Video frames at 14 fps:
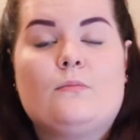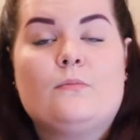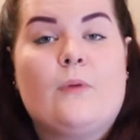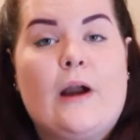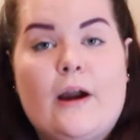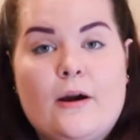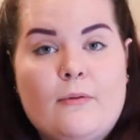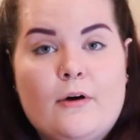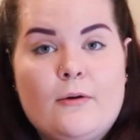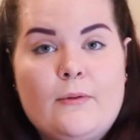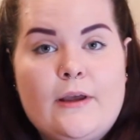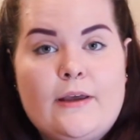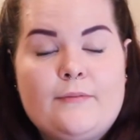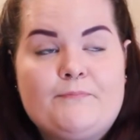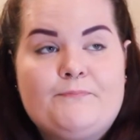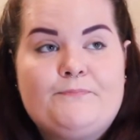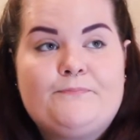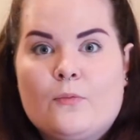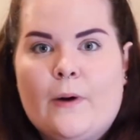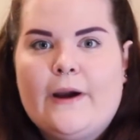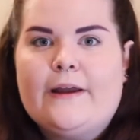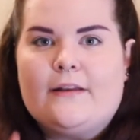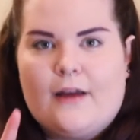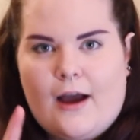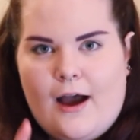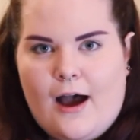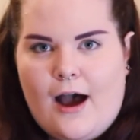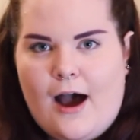where were we? Right.
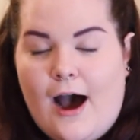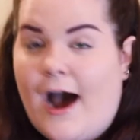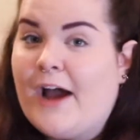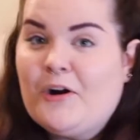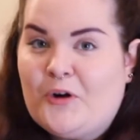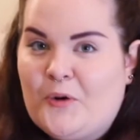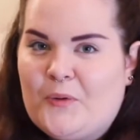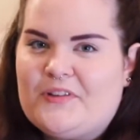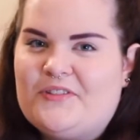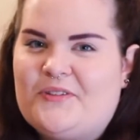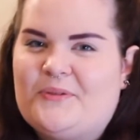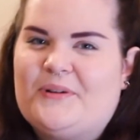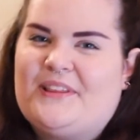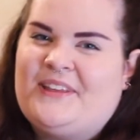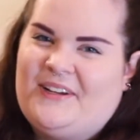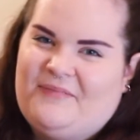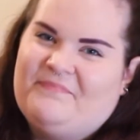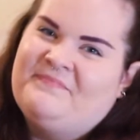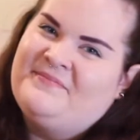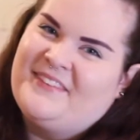I don't know what to do with him.